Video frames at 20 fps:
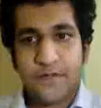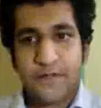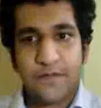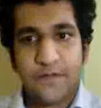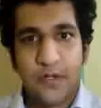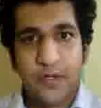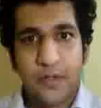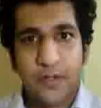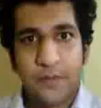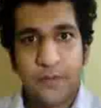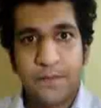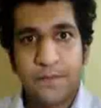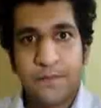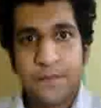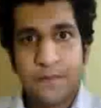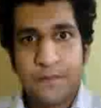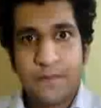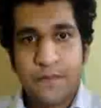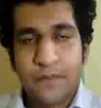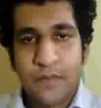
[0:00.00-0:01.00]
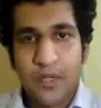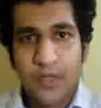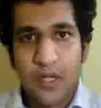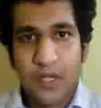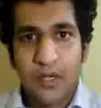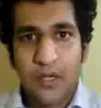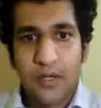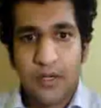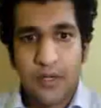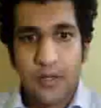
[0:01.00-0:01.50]
follow
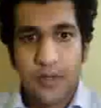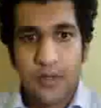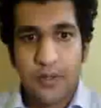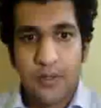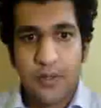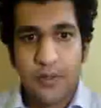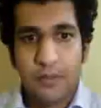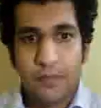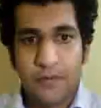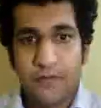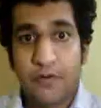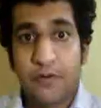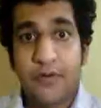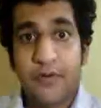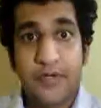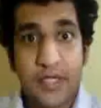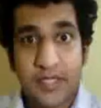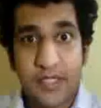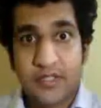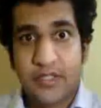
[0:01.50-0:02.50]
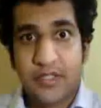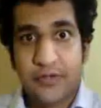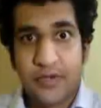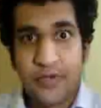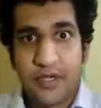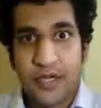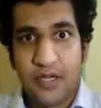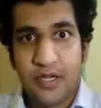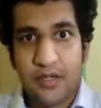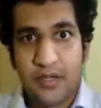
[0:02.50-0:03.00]
before it hits the
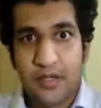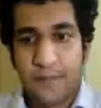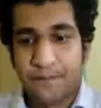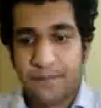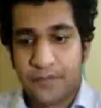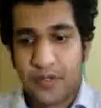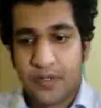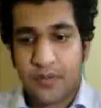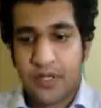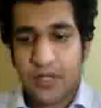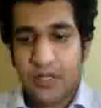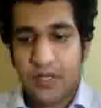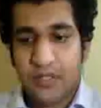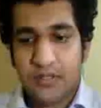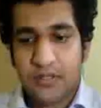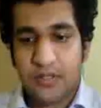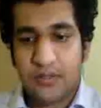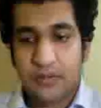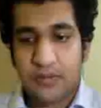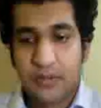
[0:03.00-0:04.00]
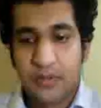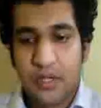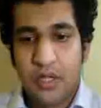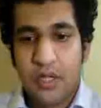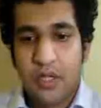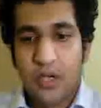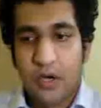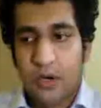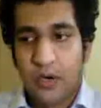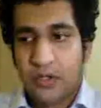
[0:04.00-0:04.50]
retina. Okay, so
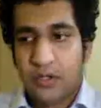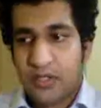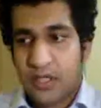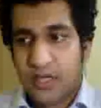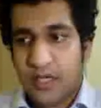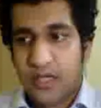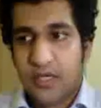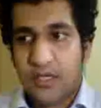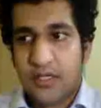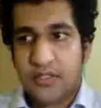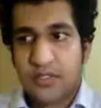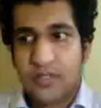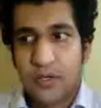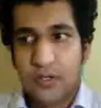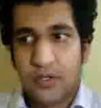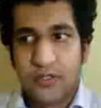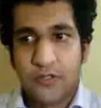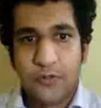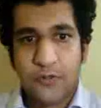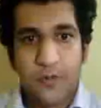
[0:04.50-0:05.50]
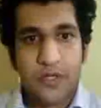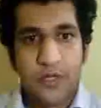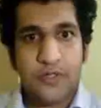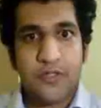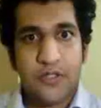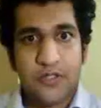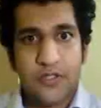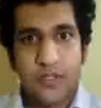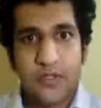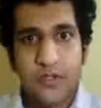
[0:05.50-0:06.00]
all the layers, all the
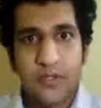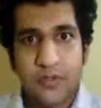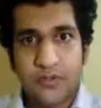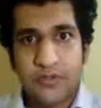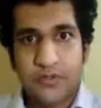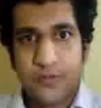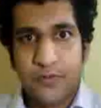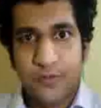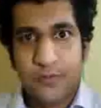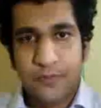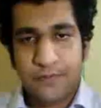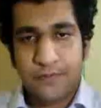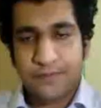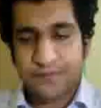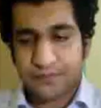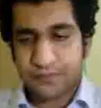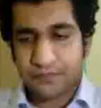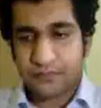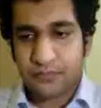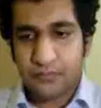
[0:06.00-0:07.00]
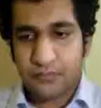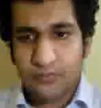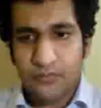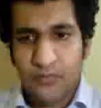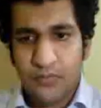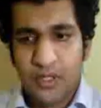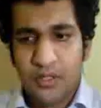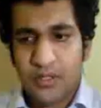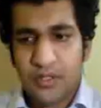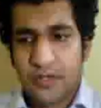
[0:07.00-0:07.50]
structures it goes through.
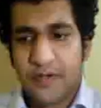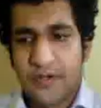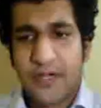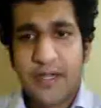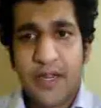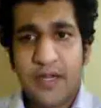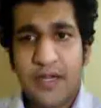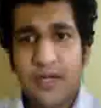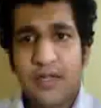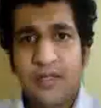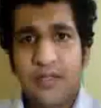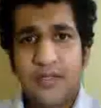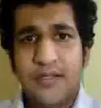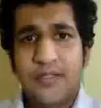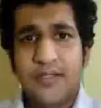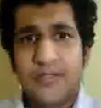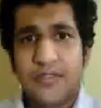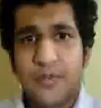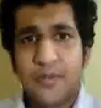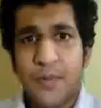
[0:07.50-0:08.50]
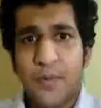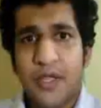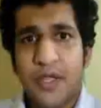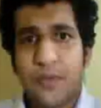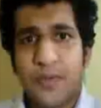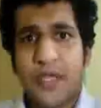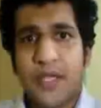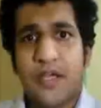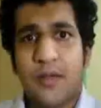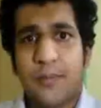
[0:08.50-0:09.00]
The retina is where
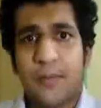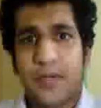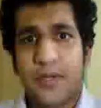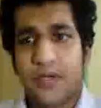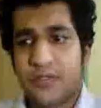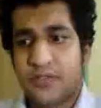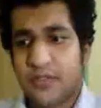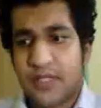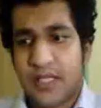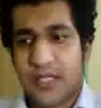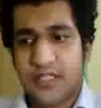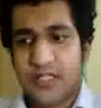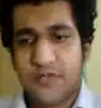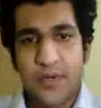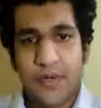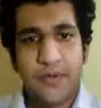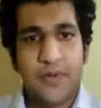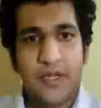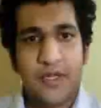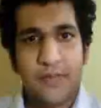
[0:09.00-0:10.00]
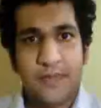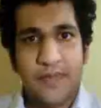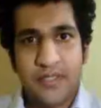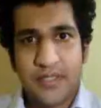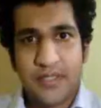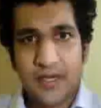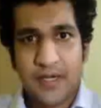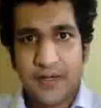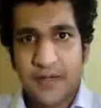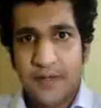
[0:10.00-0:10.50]
we come in, so that's where we'll be
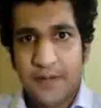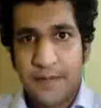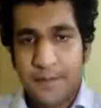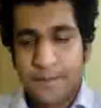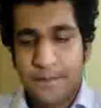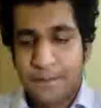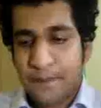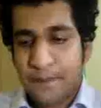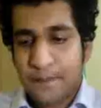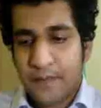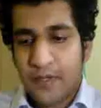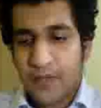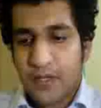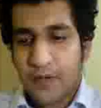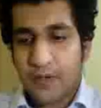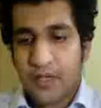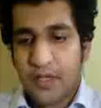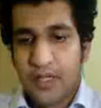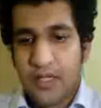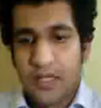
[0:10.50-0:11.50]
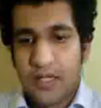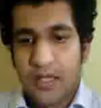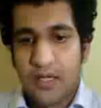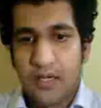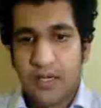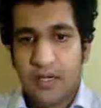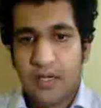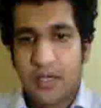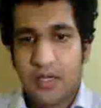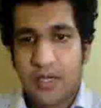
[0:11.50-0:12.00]
starting. Okay,
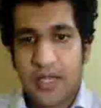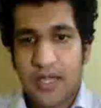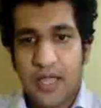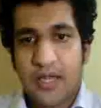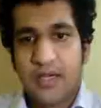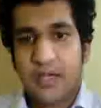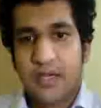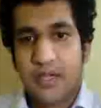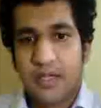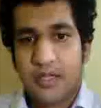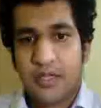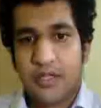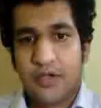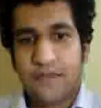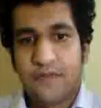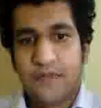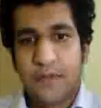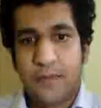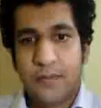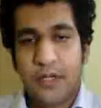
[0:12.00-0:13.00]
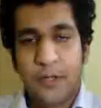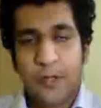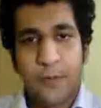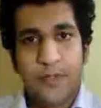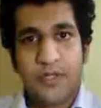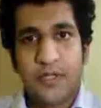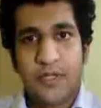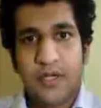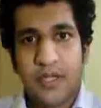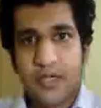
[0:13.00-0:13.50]
again, you're familiar
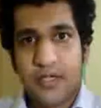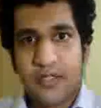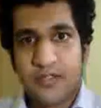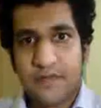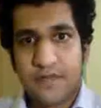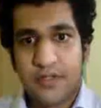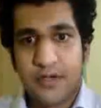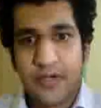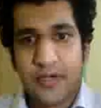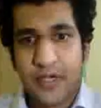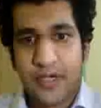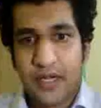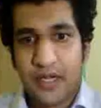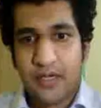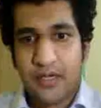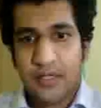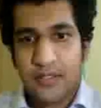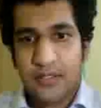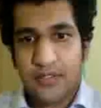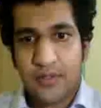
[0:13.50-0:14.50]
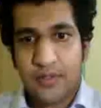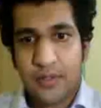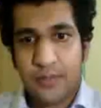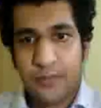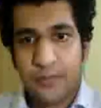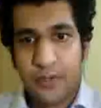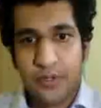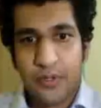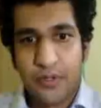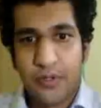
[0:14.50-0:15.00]
with the layers of the retina, so
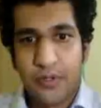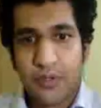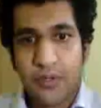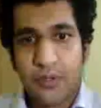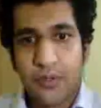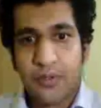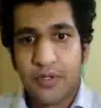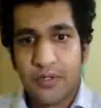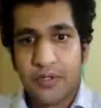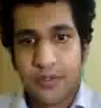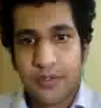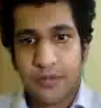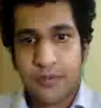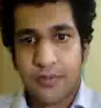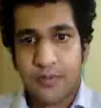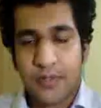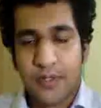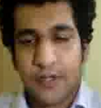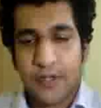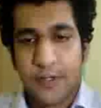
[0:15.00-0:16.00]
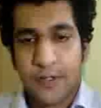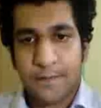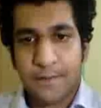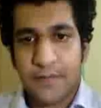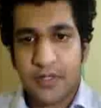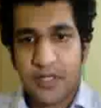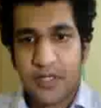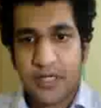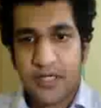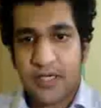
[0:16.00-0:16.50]
I'm not going to go into
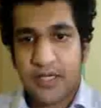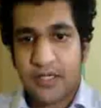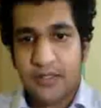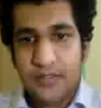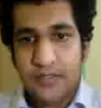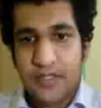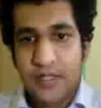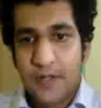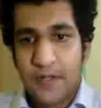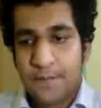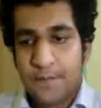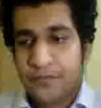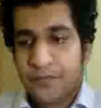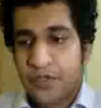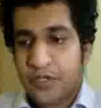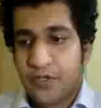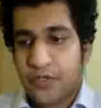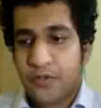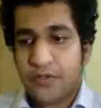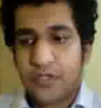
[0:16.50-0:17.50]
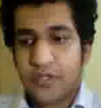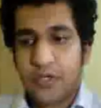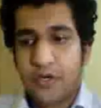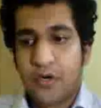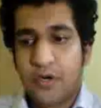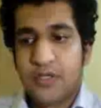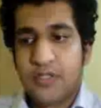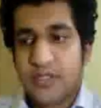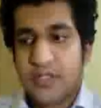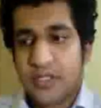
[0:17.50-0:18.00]
the details. You know, the
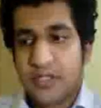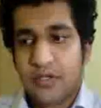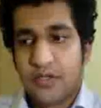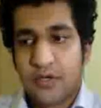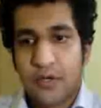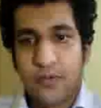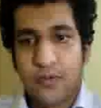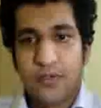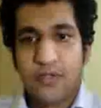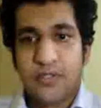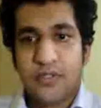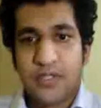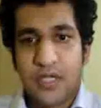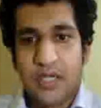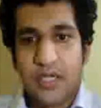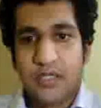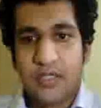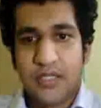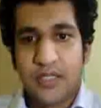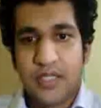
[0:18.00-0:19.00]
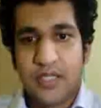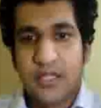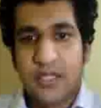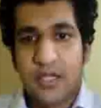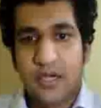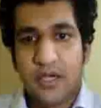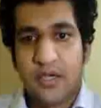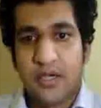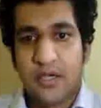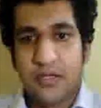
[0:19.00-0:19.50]
rods and the cones are
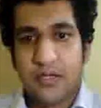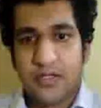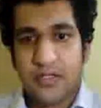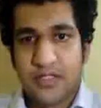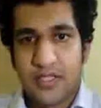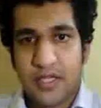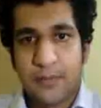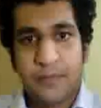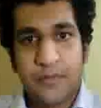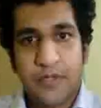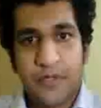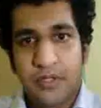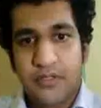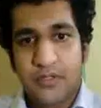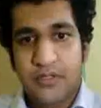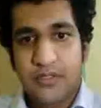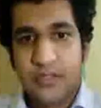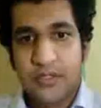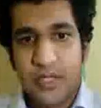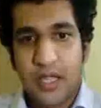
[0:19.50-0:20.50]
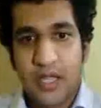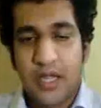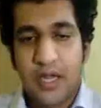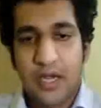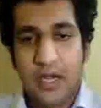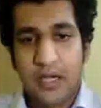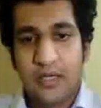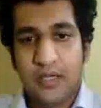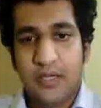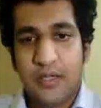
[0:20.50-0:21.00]
the receptors,
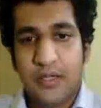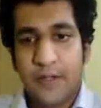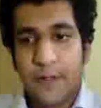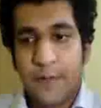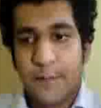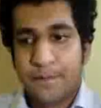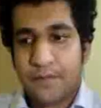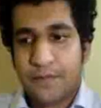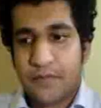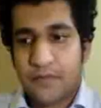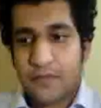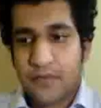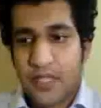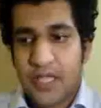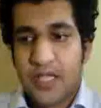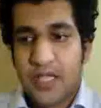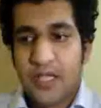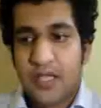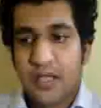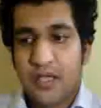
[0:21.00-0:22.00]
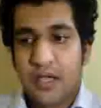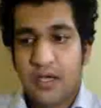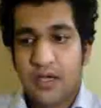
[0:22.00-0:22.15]
and they